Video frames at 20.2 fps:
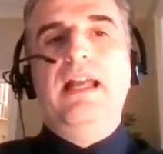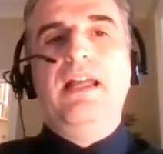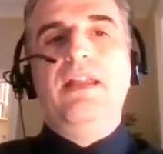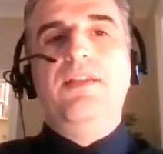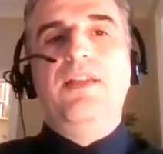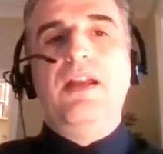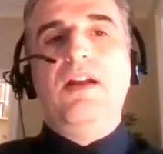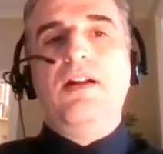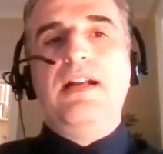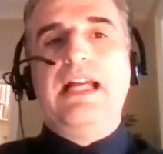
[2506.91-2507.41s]

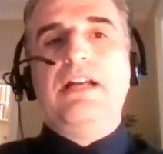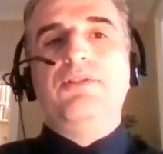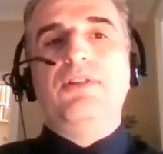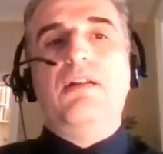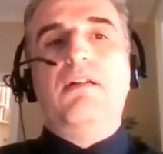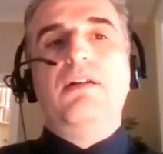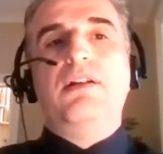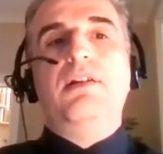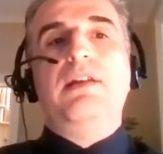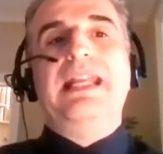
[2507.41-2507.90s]
They are now
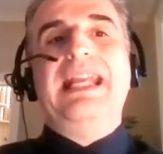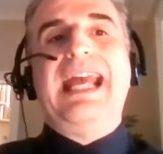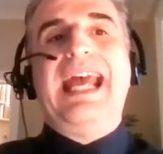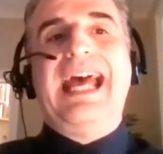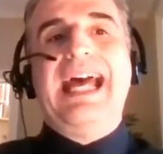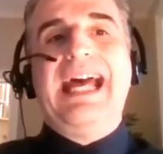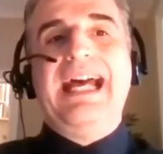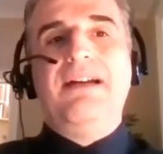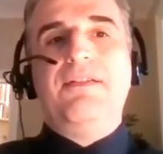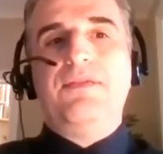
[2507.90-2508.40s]
targeting
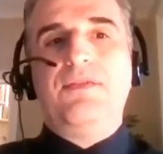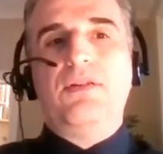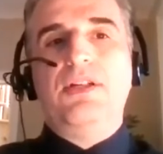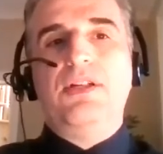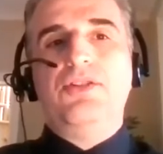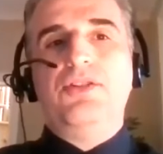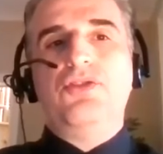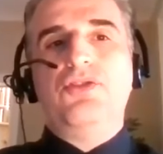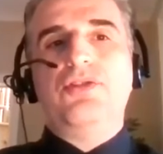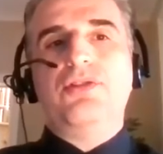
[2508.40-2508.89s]

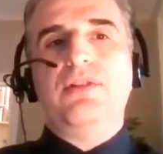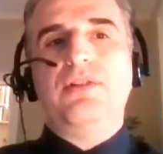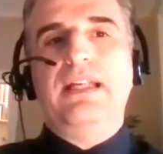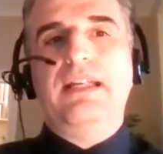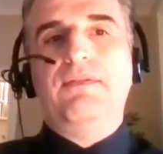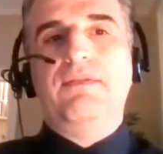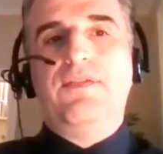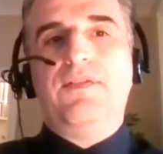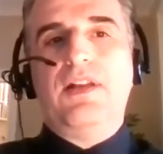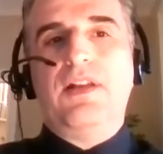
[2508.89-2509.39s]
average
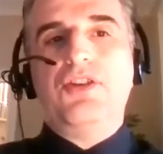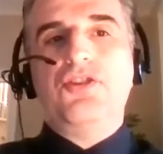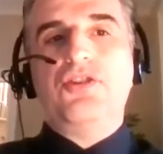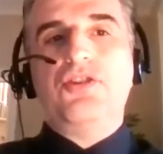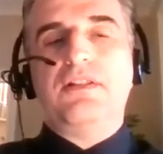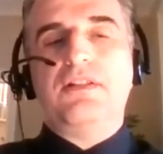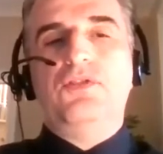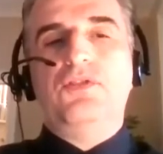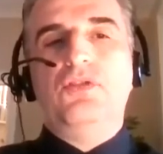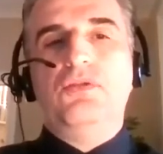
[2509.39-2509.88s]

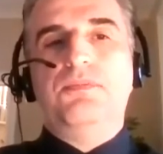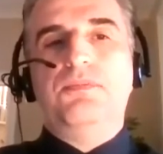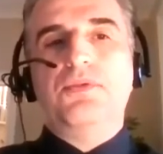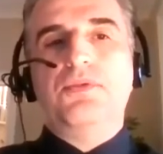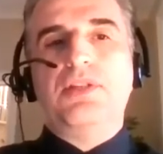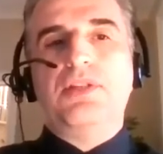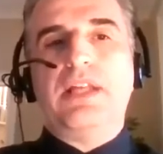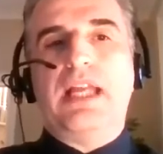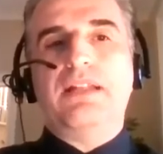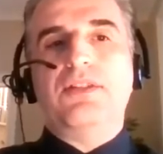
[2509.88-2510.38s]
inflation of
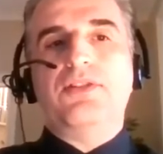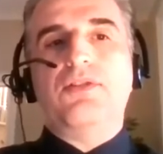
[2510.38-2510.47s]
2%.